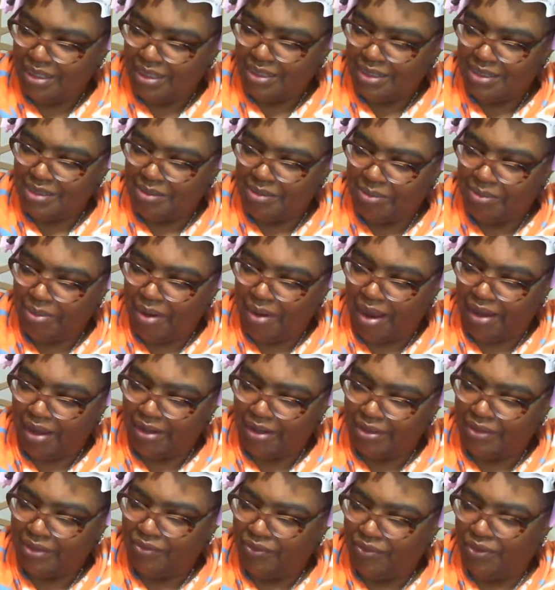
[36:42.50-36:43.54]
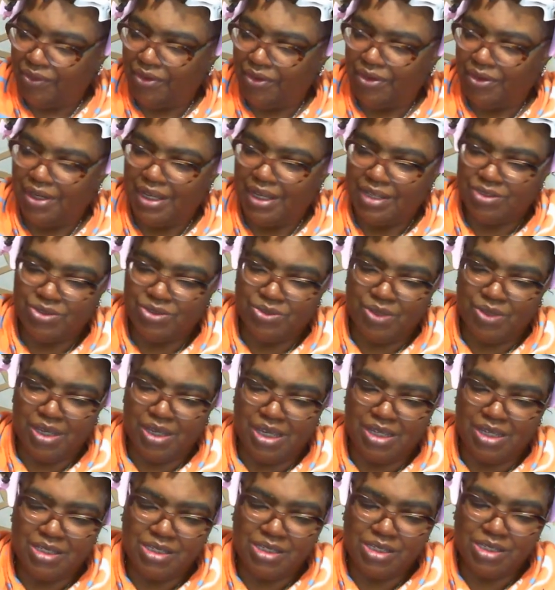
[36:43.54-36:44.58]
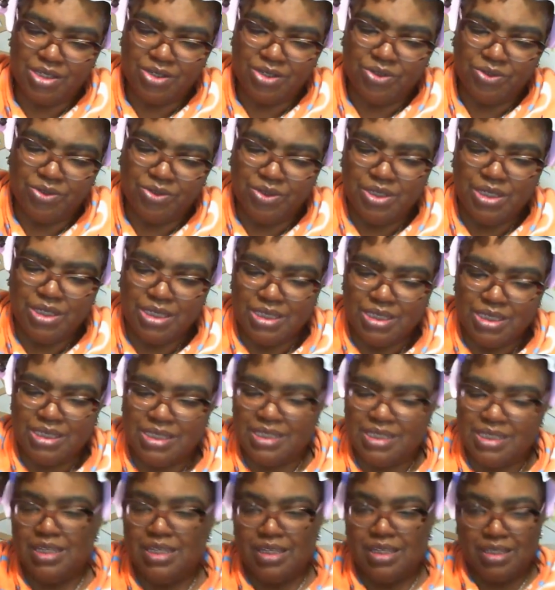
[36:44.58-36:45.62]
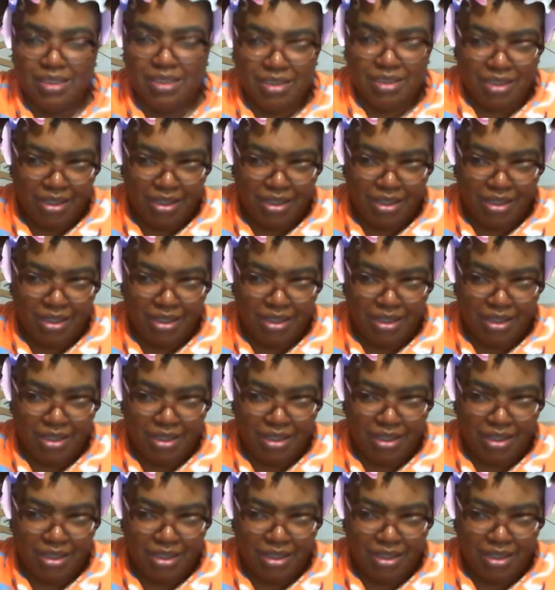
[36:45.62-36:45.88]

some products for her natural hair. And so seeing